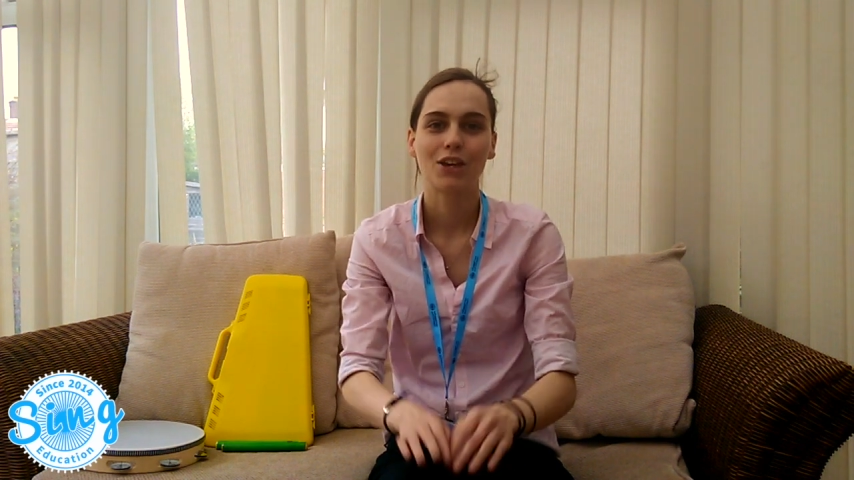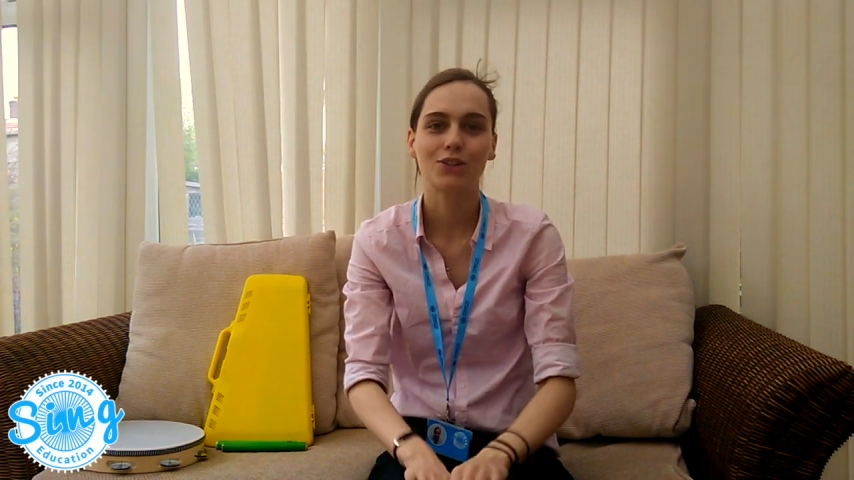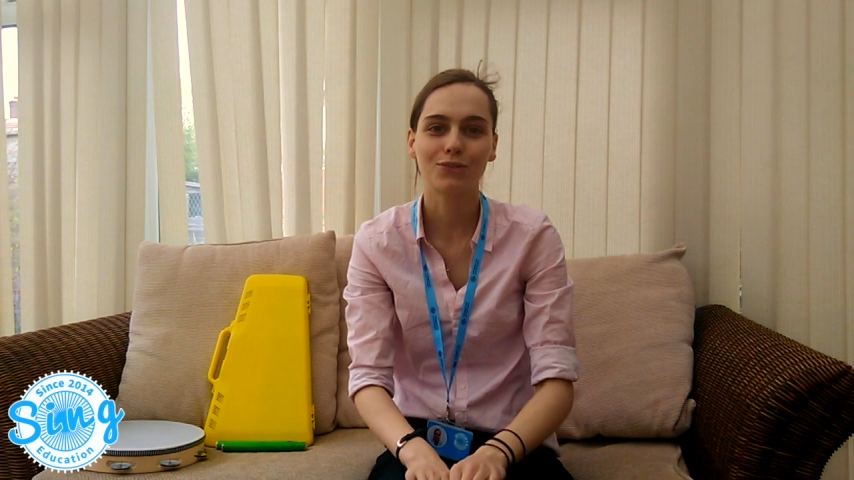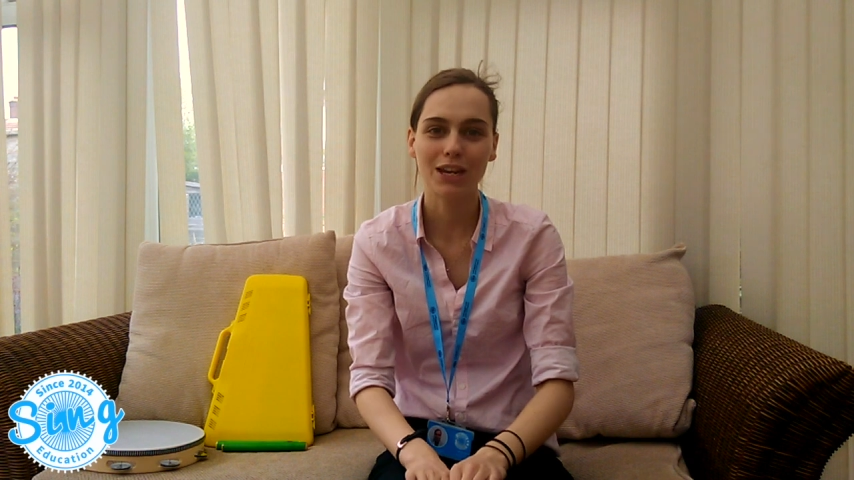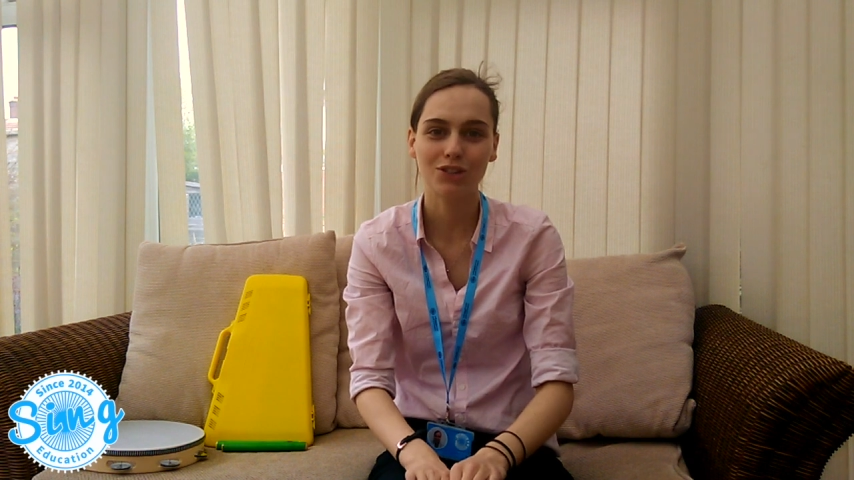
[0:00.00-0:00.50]

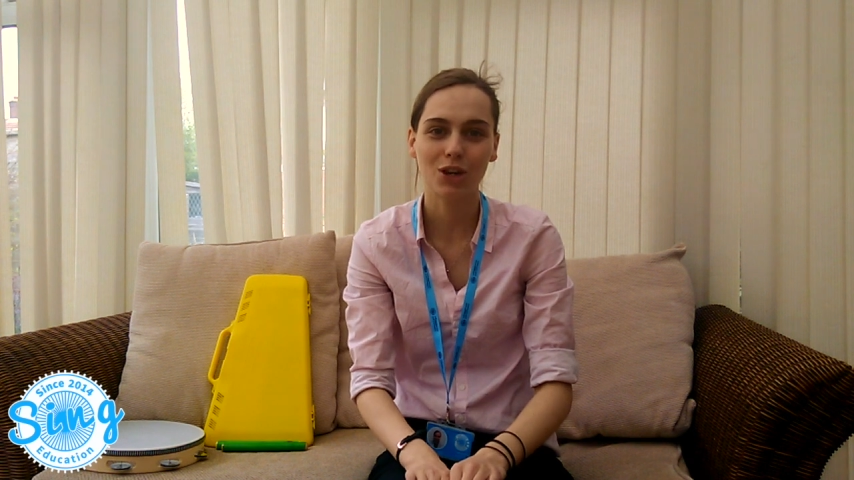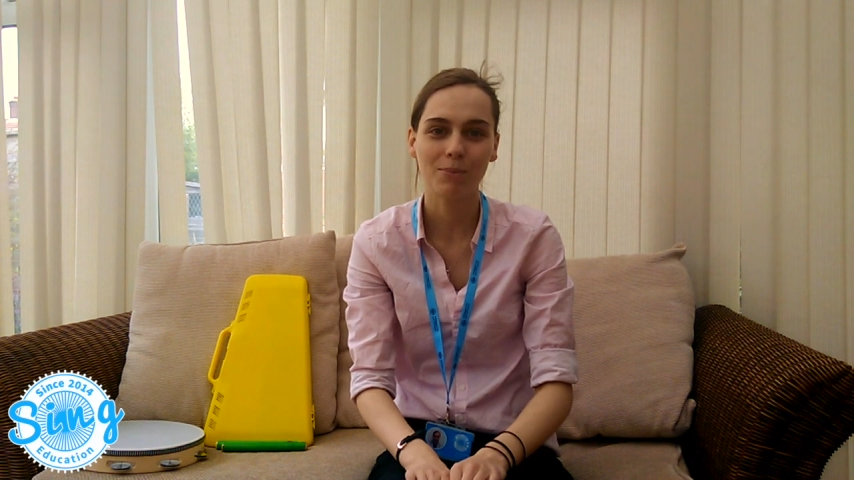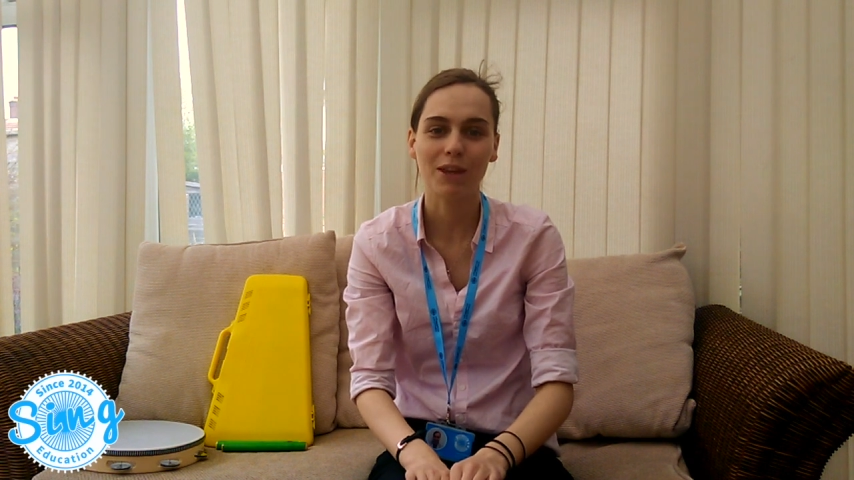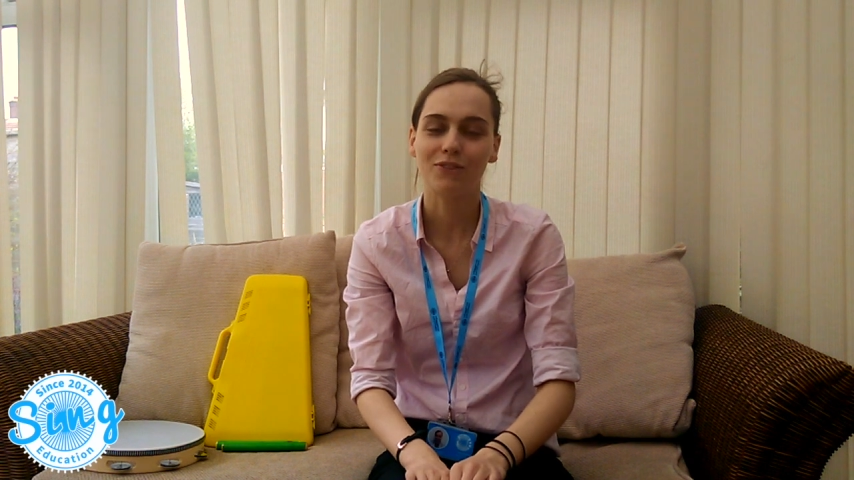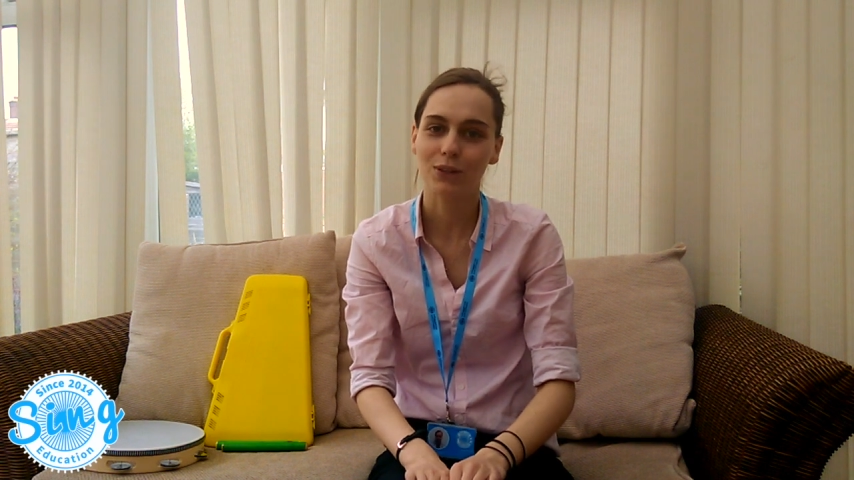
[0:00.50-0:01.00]
Great
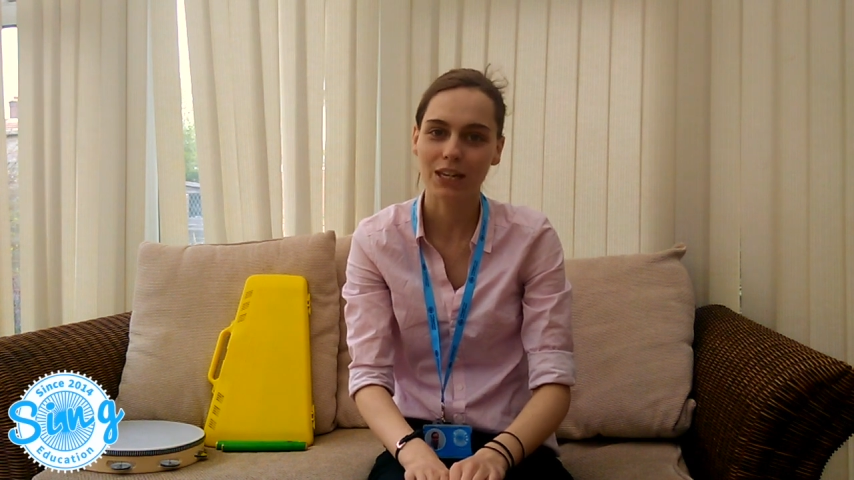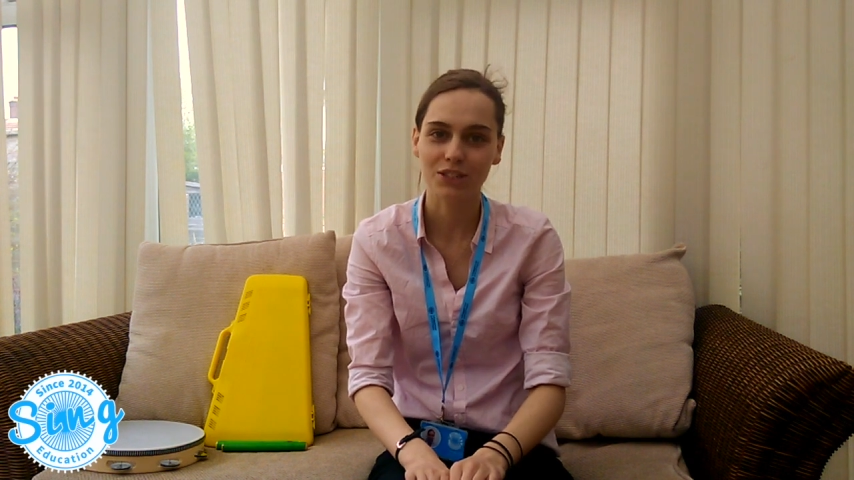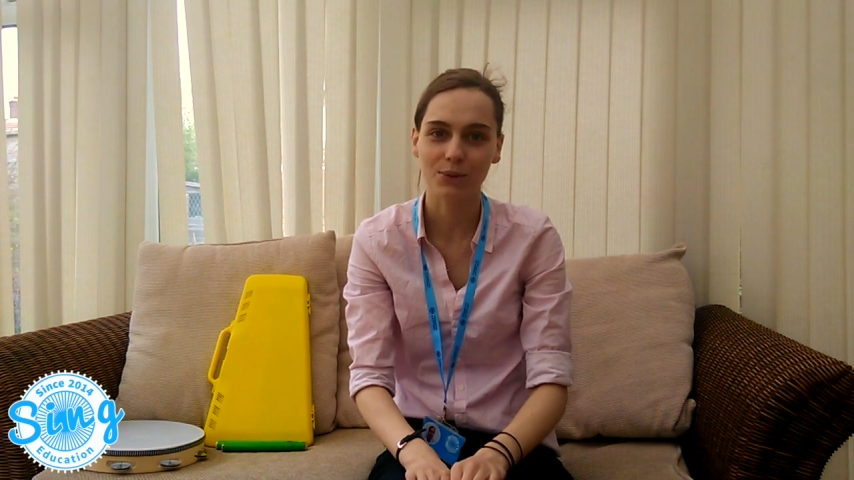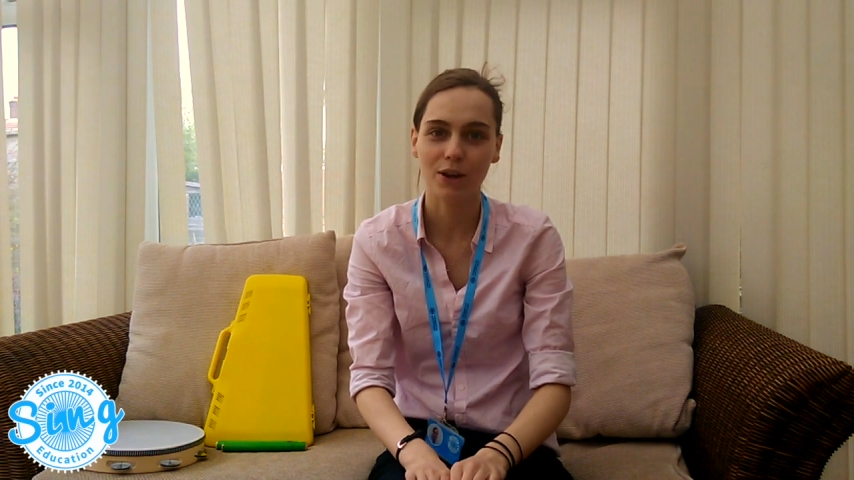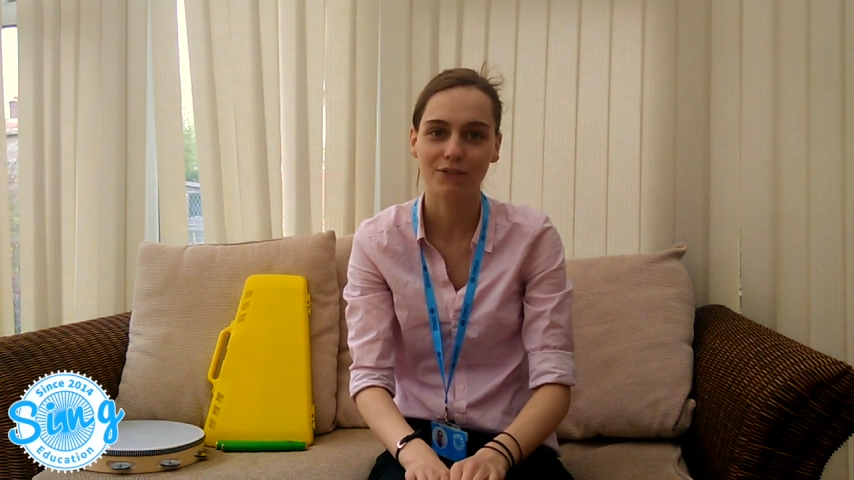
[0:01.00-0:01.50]
job. If you need
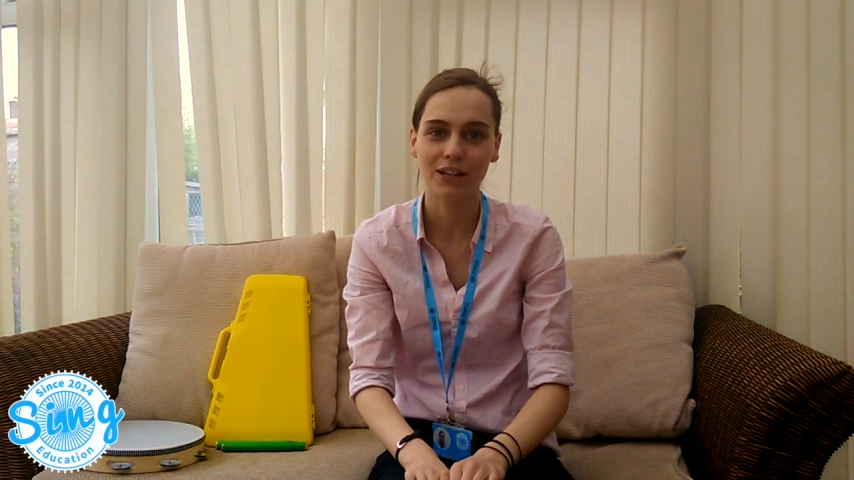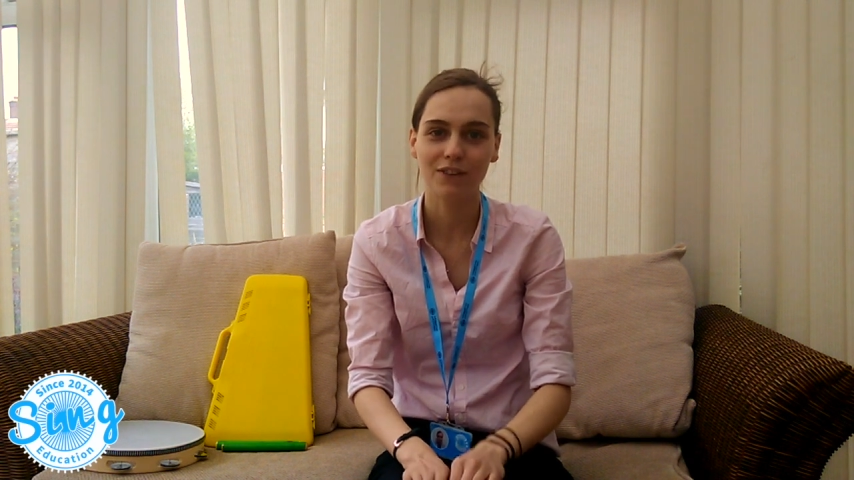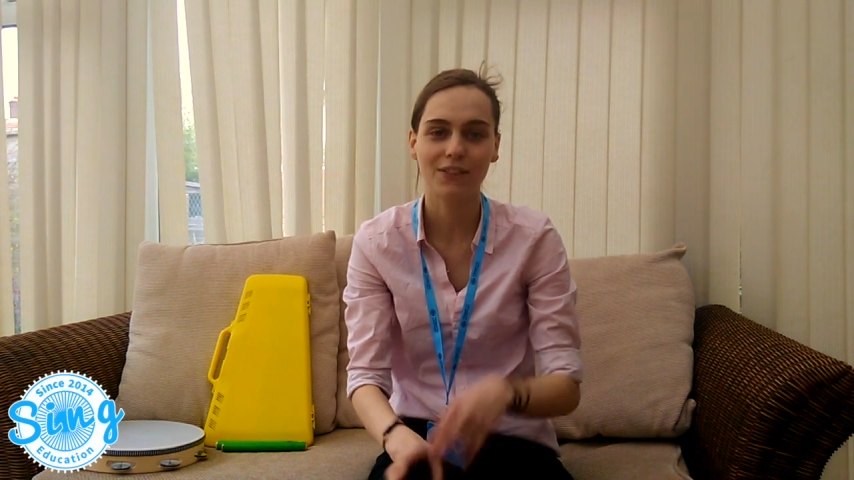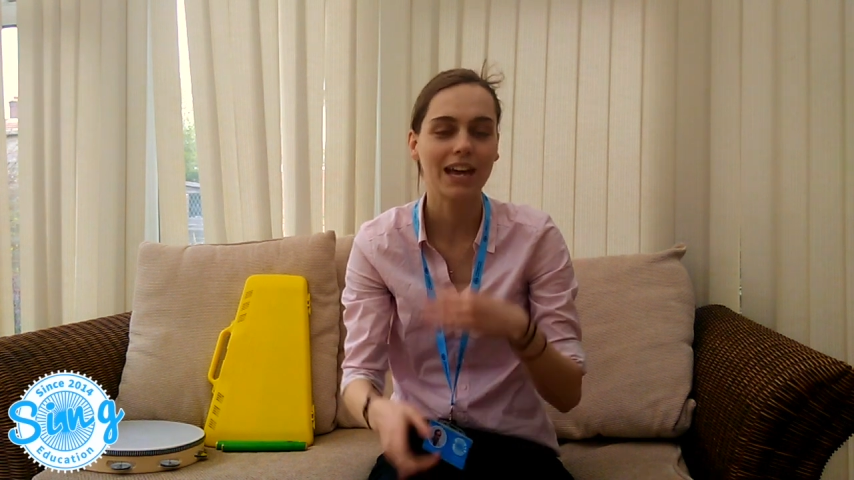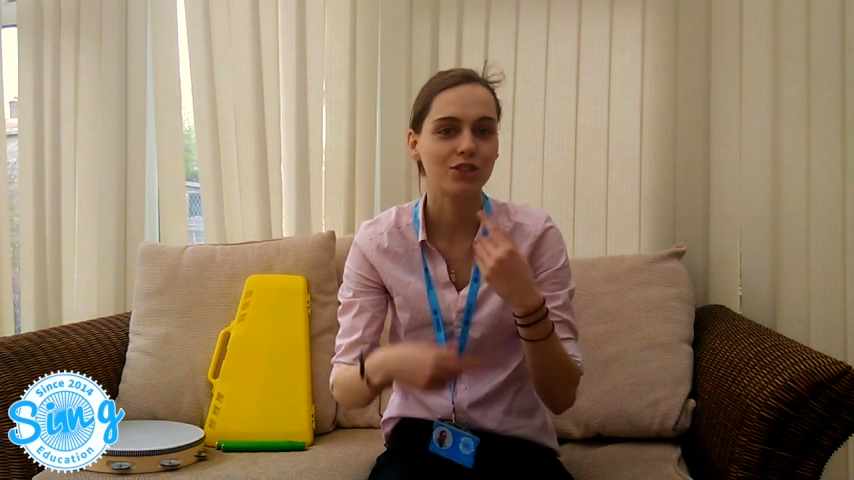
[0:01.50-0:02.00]
to go over any
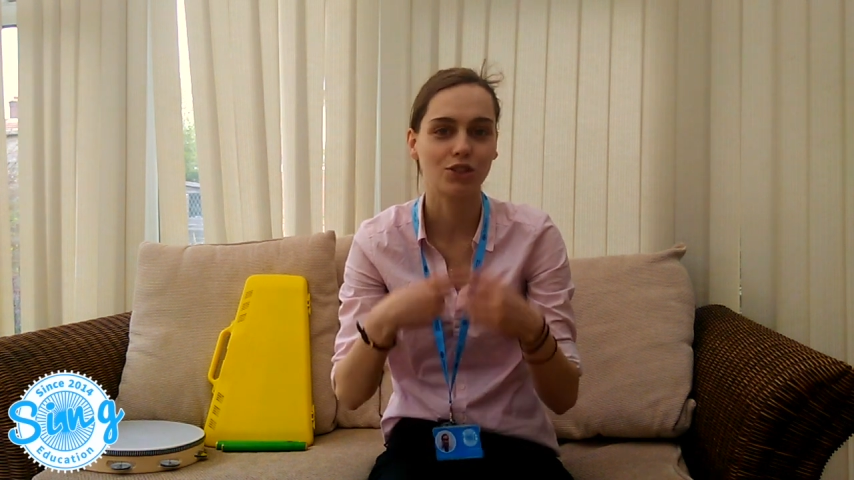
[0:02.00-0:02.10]
of that,